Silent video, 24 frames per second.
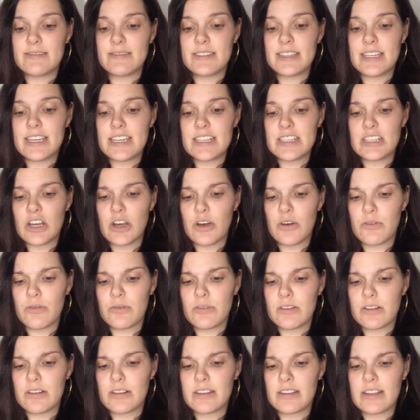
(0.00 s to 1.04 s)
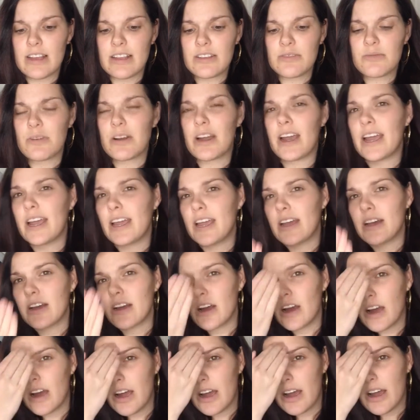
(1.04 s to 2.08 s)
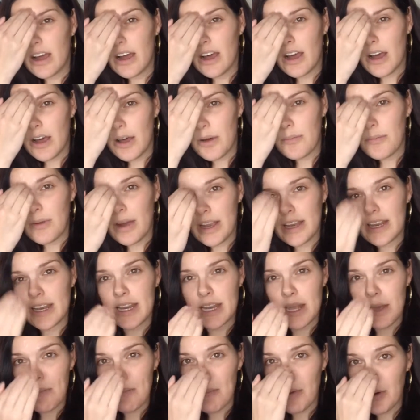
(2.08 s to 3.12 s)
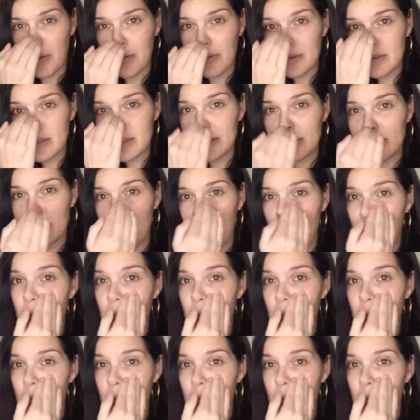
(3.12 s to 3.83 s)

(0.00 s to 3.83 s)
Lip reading: T-zone, that's where I need it most.